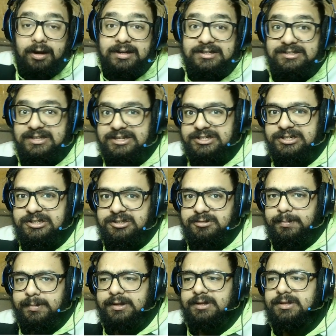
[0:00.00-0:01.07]
condensation
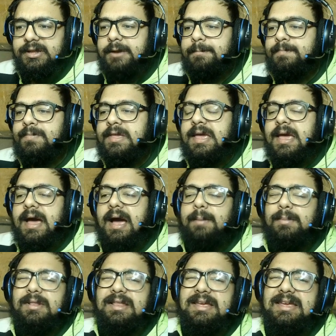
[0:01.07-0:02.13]
is building.
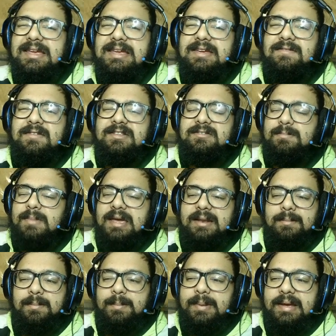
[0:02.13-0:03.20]
I believe it's
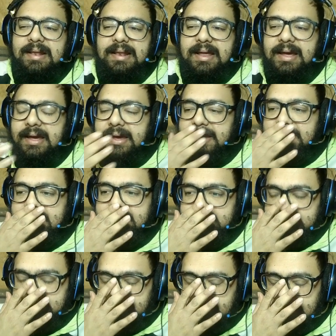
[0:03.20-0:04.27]
made by
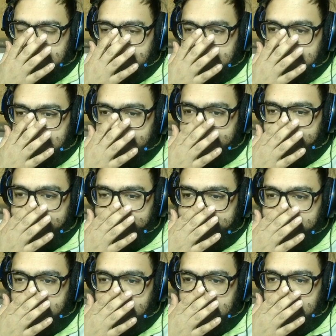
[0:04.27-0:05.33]

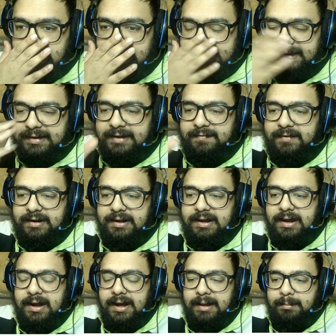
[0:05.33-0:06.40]
um, it's a
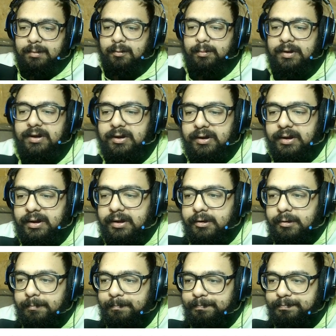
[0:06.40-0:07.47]
different type of
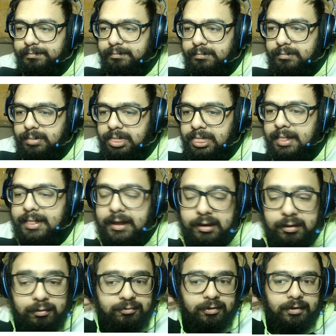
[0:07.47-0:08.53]
material they
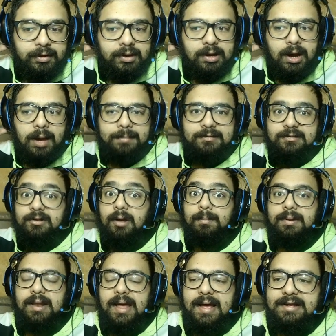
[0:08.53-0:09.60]
use on the cups. It's
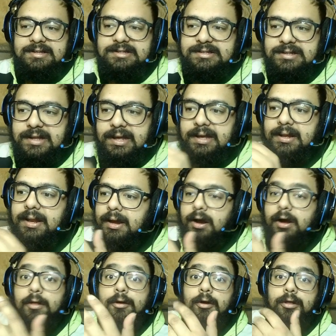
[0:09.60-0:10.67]
not plastic
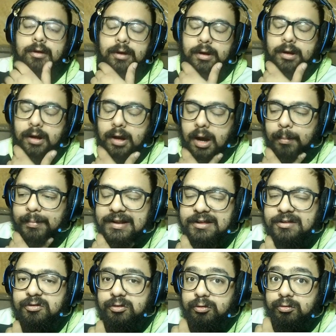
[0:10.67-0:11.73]
like other
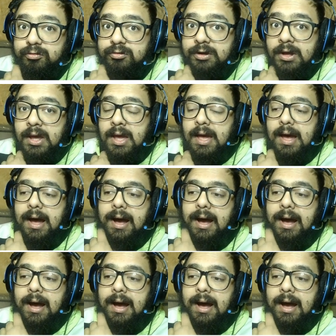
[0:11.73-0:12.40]
companies use